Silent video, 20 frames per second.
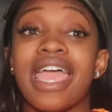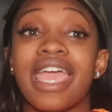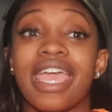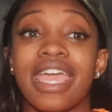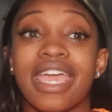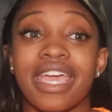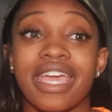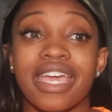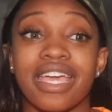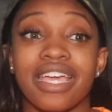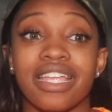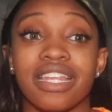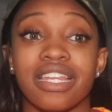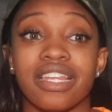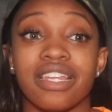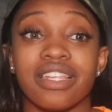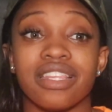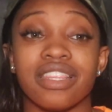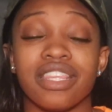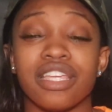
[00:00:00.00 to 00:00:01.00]

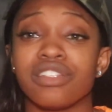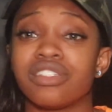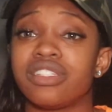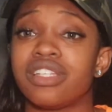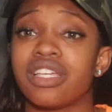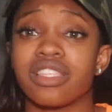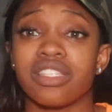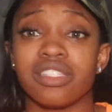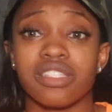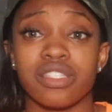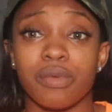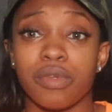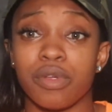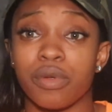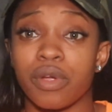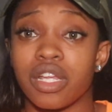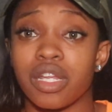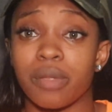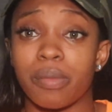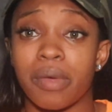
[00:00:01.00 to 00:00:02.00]
And there's nothing to be
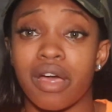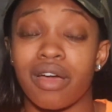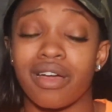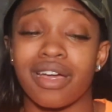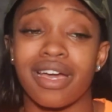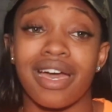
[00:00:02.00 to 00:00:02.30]
worried about.